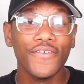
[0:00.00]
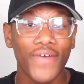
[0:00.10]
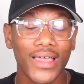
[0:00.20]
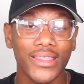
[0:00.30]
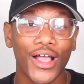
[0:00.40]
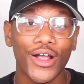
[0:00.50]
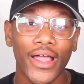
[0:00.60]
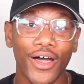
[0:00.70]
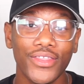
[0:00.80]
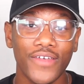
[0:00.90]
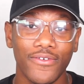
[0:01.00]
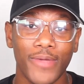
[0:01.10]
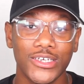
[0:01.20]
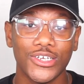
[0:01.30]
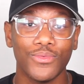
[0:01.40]
fact that her health
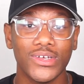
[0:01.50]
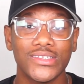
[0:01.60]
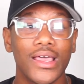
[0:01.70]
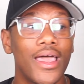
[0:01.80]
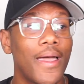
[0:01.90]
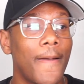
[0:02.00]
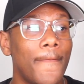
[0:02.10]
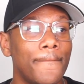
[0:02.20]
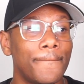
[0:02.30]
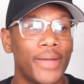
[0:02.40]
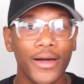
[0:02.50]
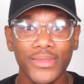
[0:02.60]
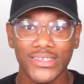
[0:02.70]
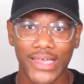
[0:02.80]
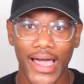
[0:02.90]
information was
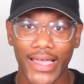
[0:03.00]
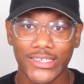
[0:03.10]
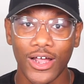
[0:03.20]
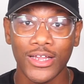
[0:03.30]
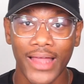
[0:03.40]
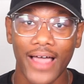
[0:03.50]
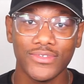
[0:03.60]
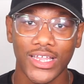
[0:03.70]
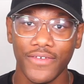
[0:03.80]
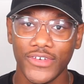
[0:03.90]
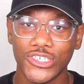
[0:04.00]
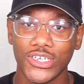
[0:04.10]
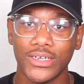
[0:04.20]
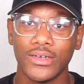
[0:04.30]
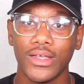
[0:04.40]
publicized on live
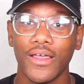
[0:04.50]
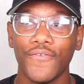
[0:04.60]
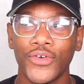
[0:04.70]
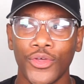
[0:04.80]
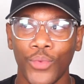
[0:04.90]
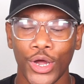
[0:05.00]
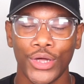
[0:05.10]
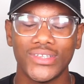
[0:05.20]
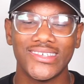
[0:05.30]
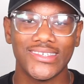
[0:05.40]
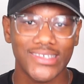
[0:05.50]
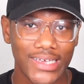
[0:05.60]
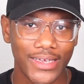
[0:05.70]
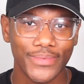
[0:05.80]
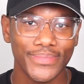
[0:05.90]
television for the world to
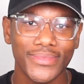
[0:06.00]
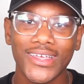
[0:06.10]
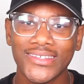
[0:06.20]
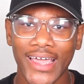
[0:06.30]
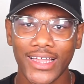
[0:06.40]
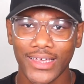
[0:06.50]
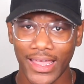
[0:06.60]
see. Take a look at